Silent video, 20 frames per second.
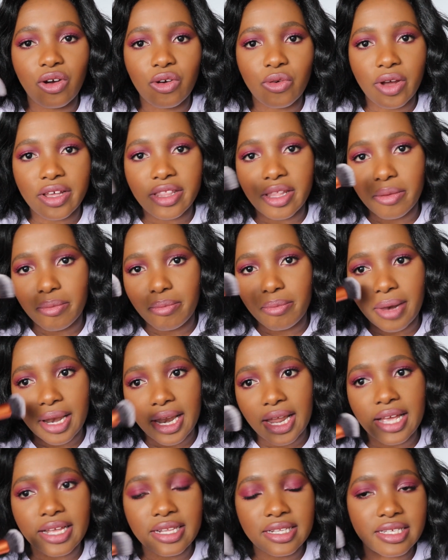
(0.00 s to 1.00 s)
or rather
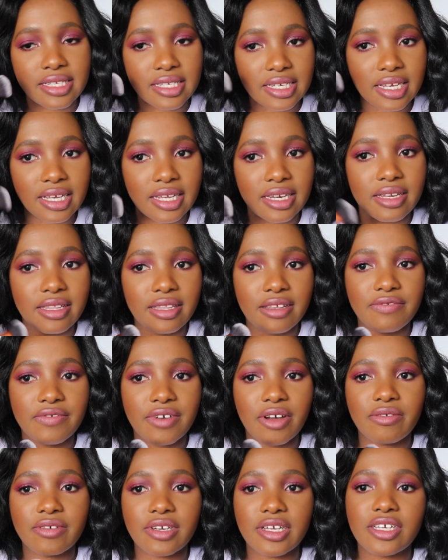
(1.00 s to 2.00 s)
blends in, the
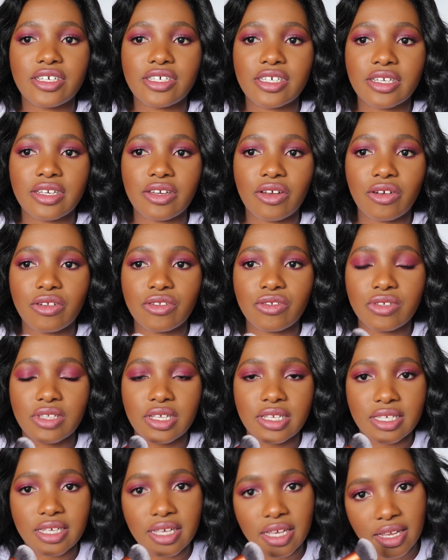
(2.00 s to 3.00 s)
foundation onto
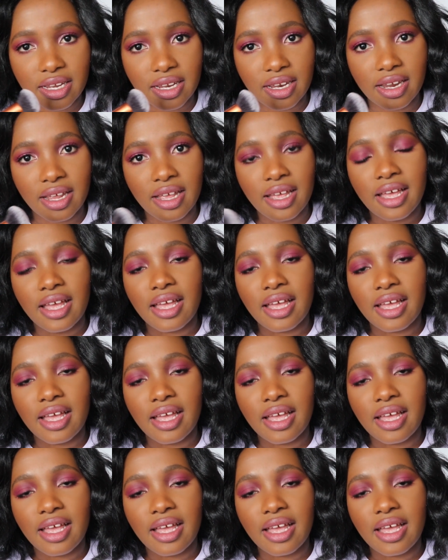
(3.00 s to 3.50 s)
the skin,